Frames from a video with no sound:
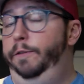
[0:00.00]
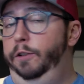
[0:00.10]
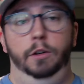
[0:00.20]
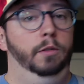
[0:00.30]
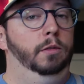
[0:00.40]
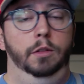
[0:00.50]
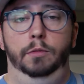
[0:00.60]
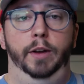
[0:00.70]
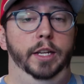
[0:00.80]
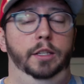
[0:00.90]
for
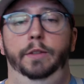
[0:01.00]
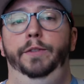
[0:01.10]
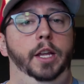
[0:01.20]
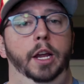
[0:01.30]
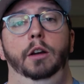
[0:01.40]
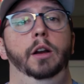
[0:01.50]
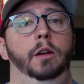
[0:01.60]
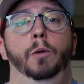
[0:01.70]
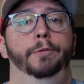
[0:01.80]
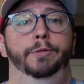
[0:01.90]
the rest of the year and
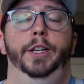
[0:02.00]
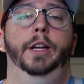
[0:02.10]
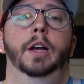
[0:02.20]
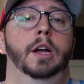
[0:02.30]
hopefully